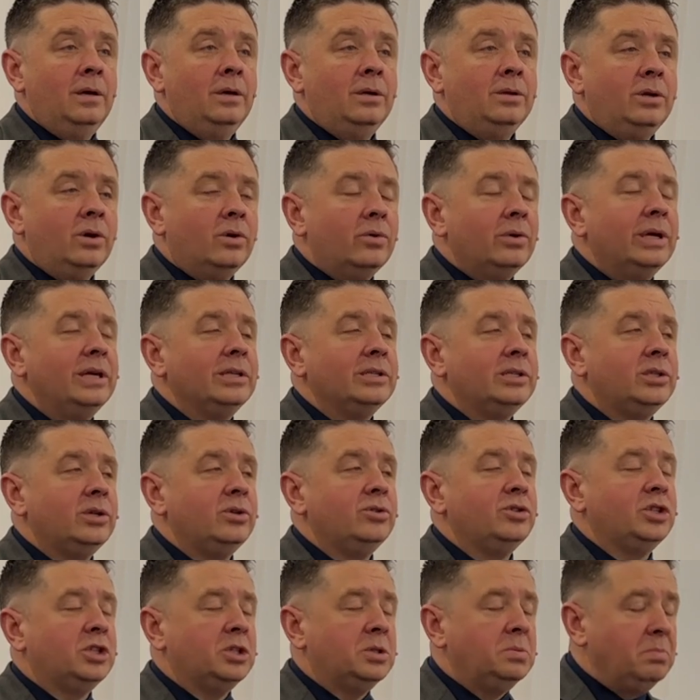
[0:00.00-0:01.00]
Don't get so
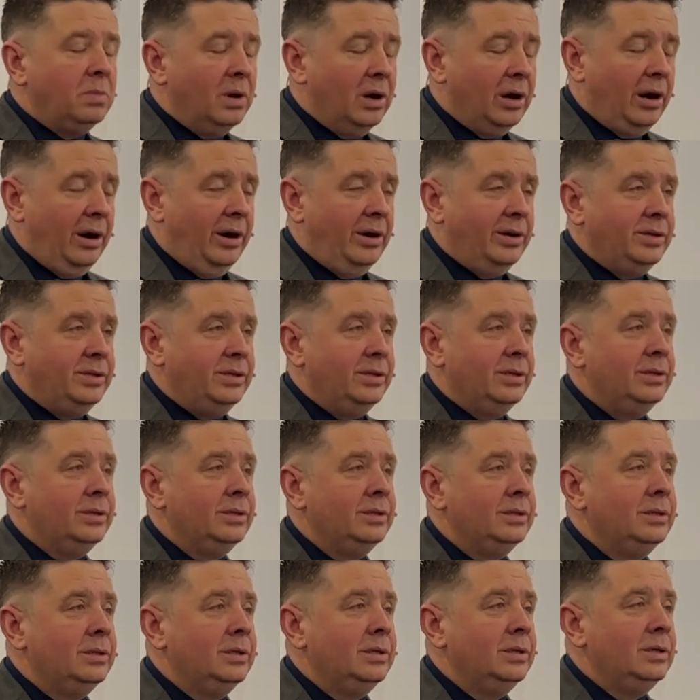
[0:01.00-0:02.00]
smart
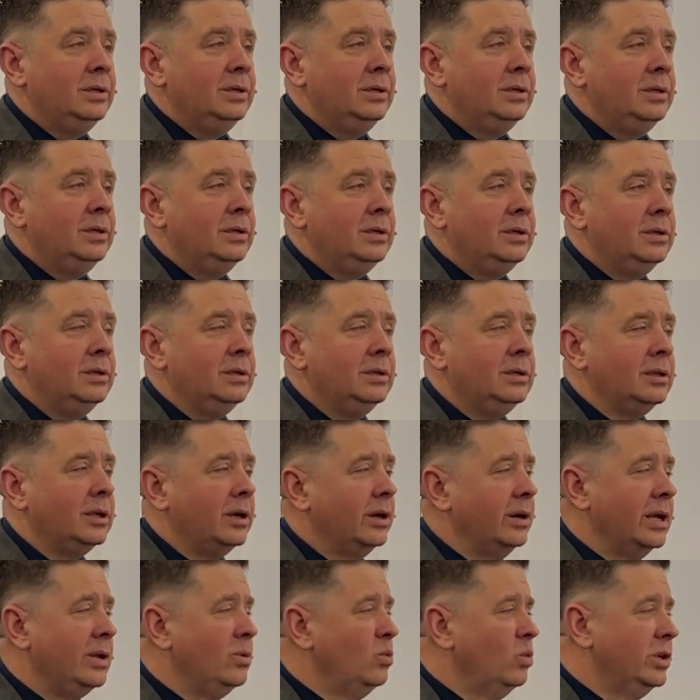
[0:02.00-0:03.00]

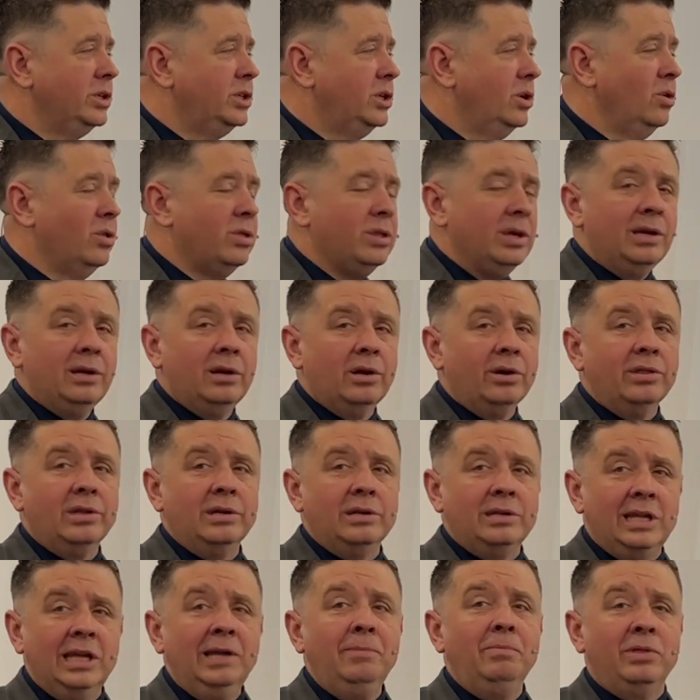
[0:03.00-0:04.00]
learning what you think are the
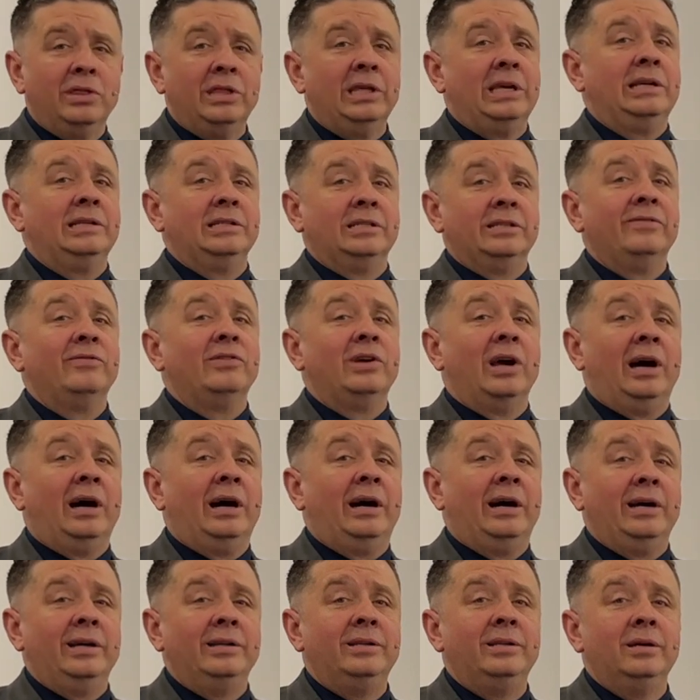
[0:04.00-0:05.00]
deep things of
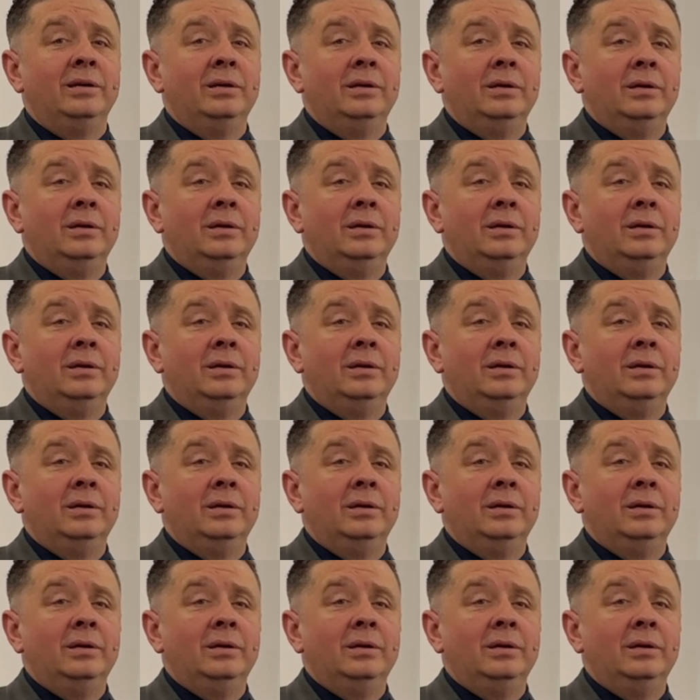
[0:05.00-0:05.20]
God,